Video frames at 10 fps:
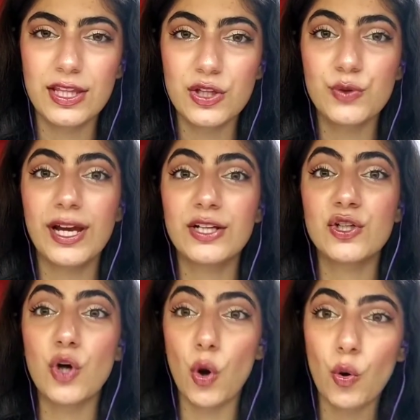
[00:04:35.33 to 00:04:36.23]
you
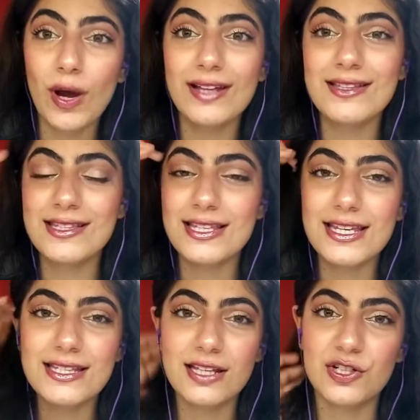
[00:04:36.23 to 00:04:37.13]
can go and
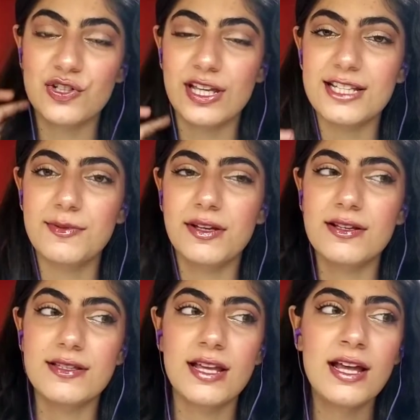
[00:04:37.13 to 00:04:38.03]
see such things
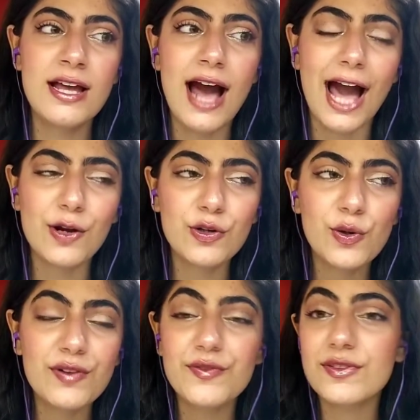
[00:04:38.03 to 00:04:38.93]
because I don't
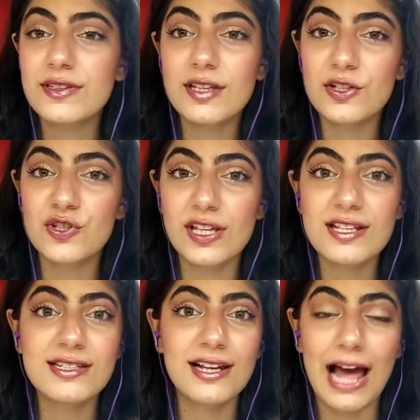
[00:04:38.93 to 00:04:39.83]
know if such
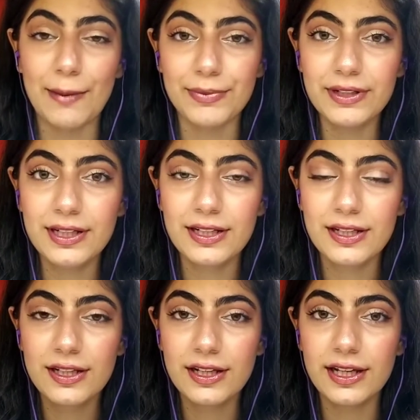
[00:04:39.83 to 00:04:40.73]
things still happen
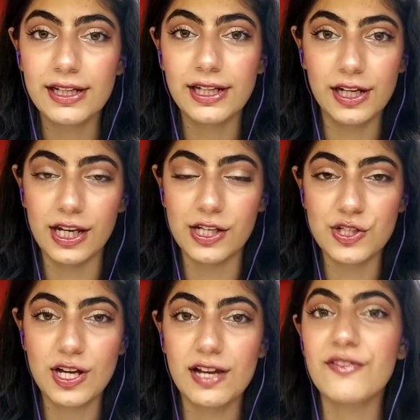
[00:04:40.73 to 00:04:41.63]
in
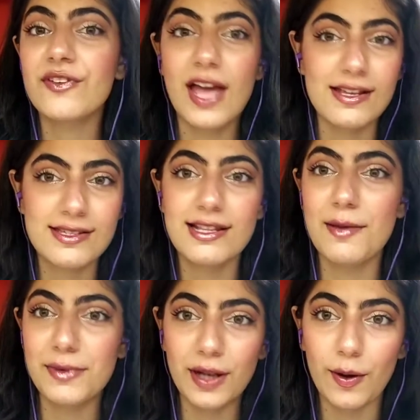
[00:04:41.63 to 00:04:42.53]
Indonesia. If yes,
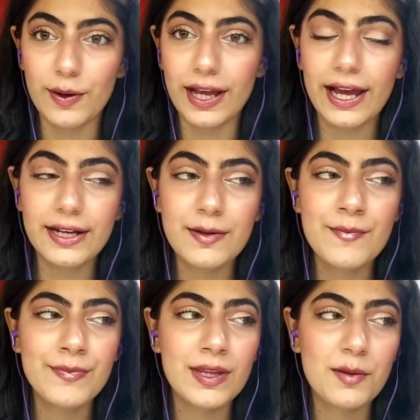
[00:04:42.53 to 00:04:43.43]
let me know again.
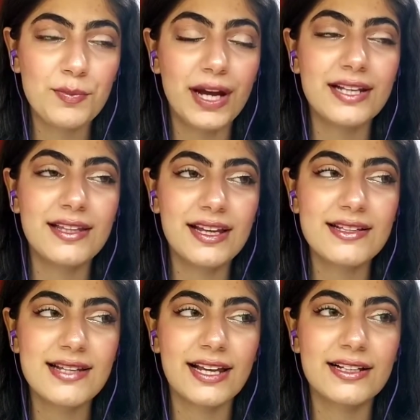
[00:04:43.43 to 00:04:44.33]
But I think
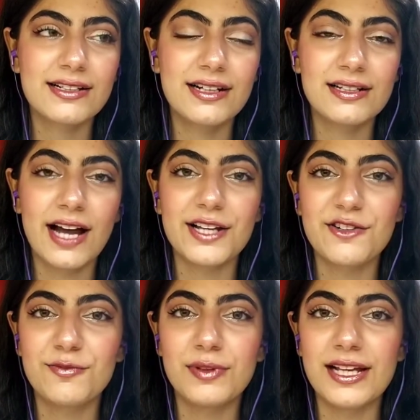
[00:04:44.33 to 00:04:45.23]
it's like a
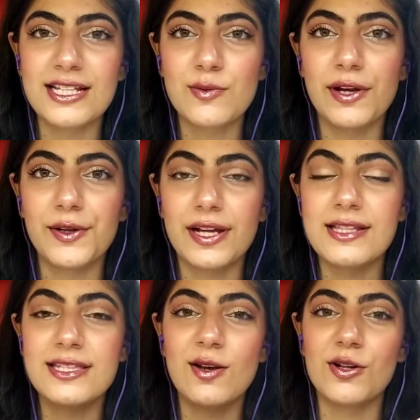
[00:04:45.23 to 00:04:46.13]
kind of place where you
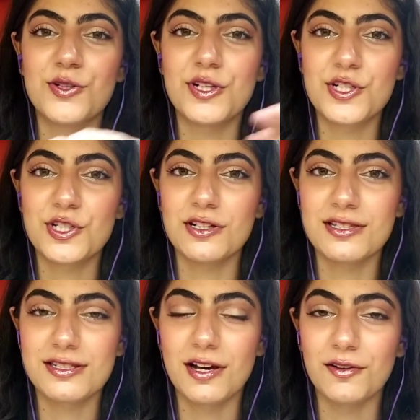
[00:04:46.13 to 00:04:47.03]
can see all traditional
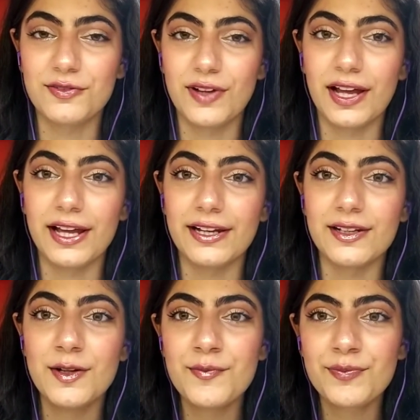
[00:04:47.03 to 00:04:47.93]
stuff
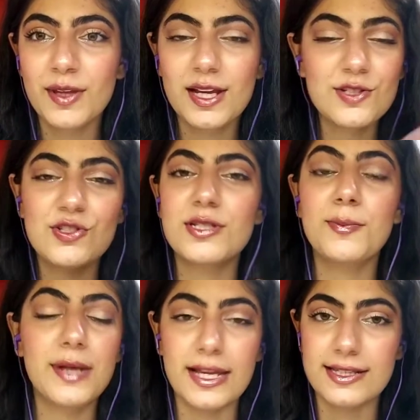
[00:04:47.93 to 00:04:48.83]
and it's just
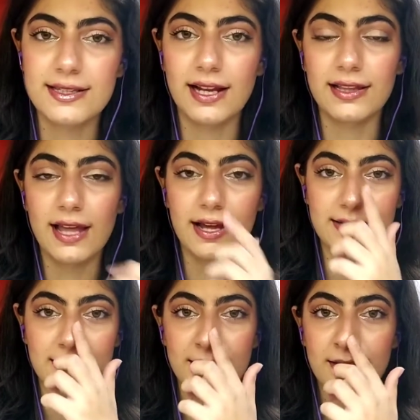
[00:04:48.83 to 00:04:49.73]
a place like
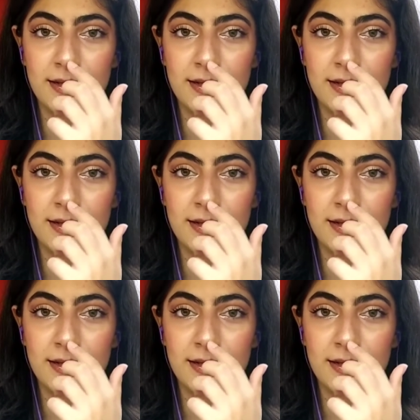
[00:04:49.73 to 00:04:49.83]
that.